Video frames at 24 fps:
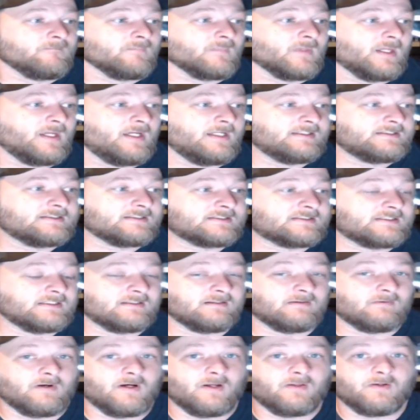he's just
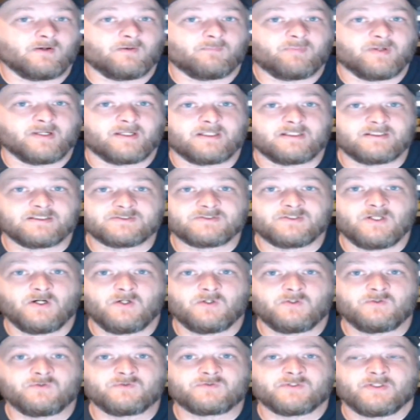sitting around there picking his
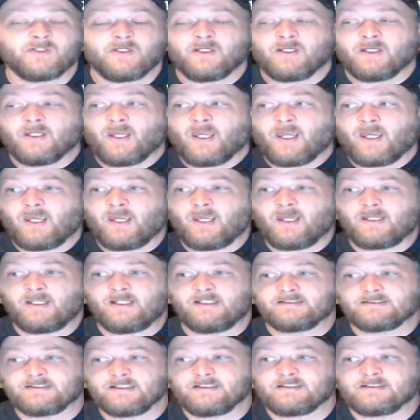nose, and
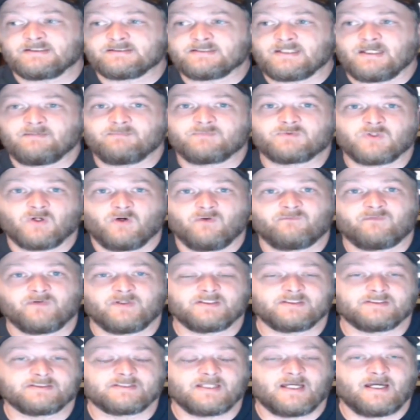he's getting the same
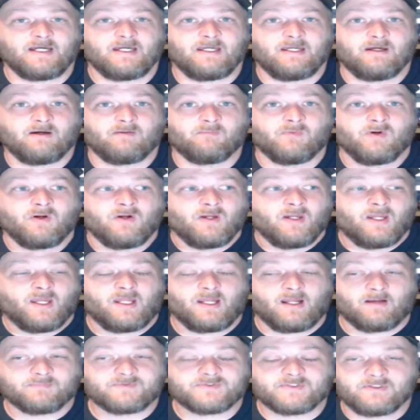trophy as I am,
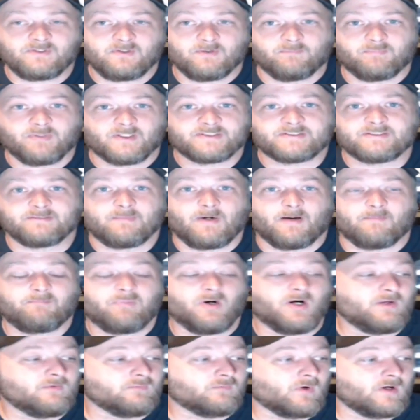and I'm sitting here busting my
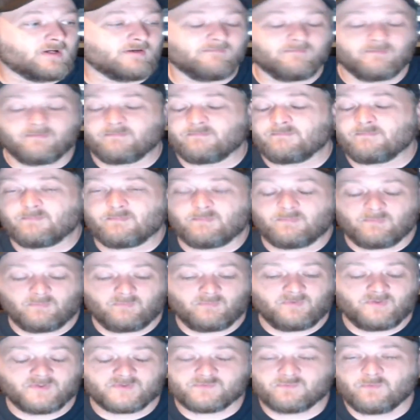butt running
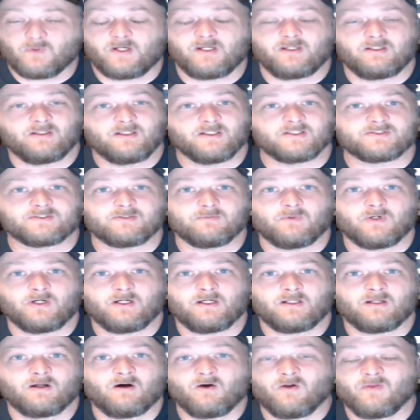this way and this way
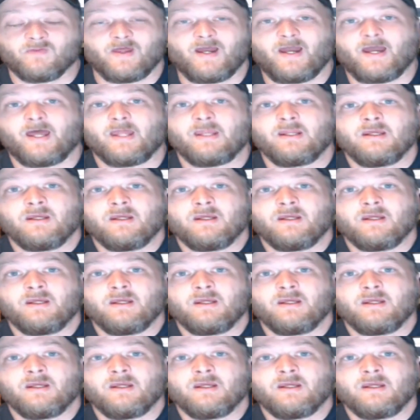and all that."